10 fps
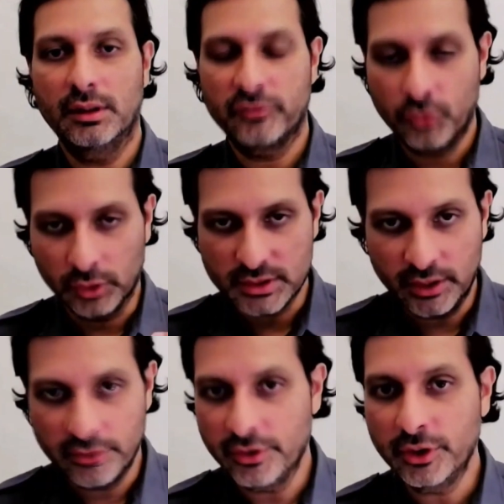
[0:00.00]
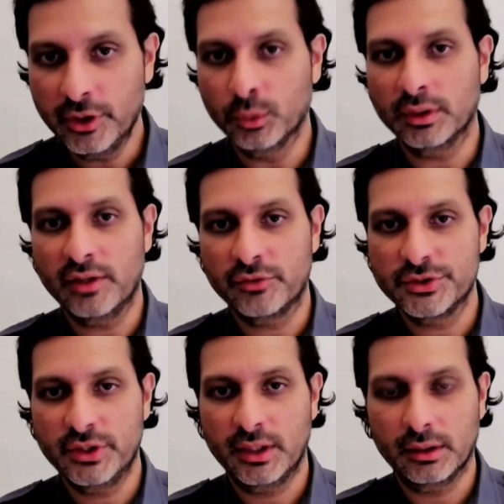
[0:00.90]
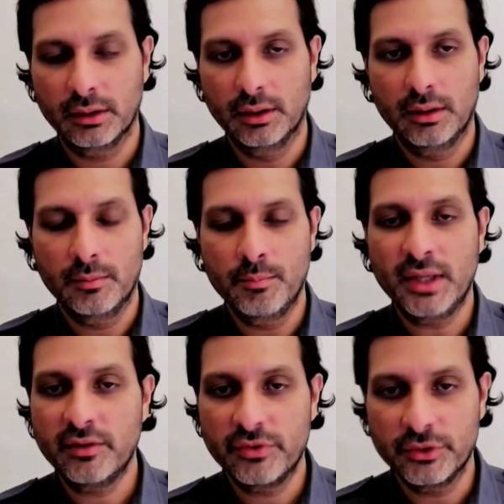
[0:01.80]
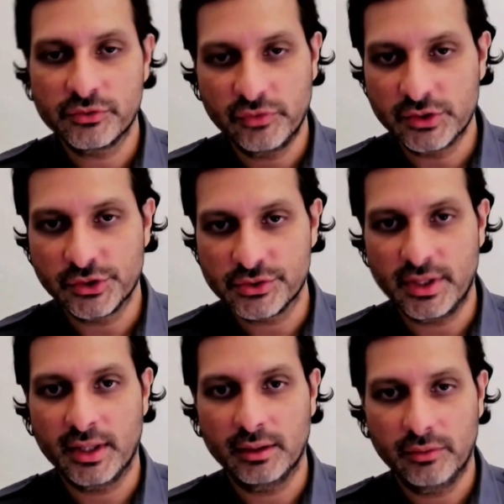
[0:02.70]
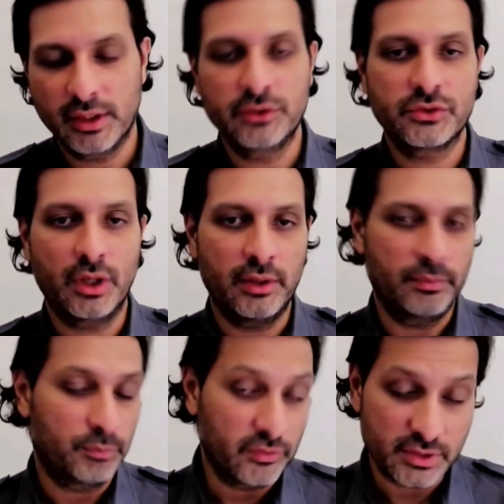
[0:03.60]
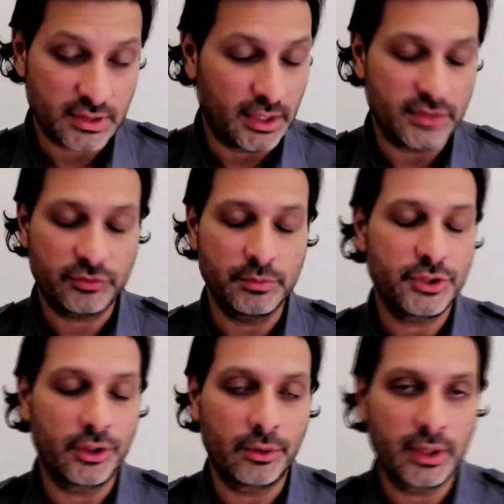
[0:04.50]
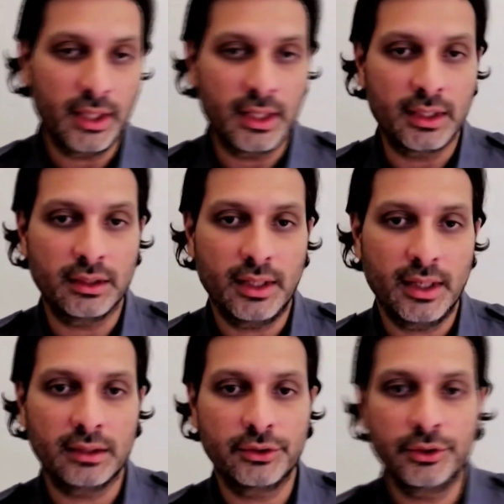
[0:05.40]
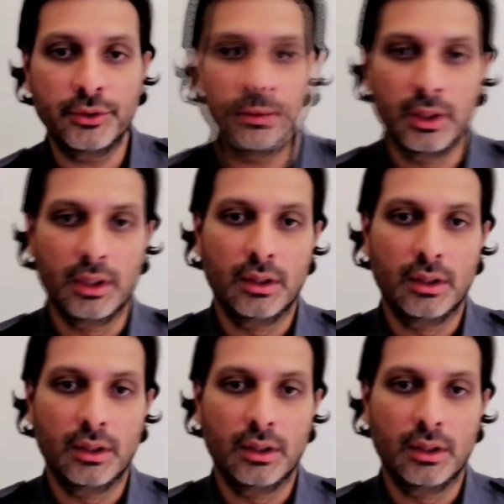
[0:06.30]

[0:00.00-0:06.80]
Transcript: of course, under the hood, we're leveraging many of those features that that you saw in previous slides from Joe and and, and Goo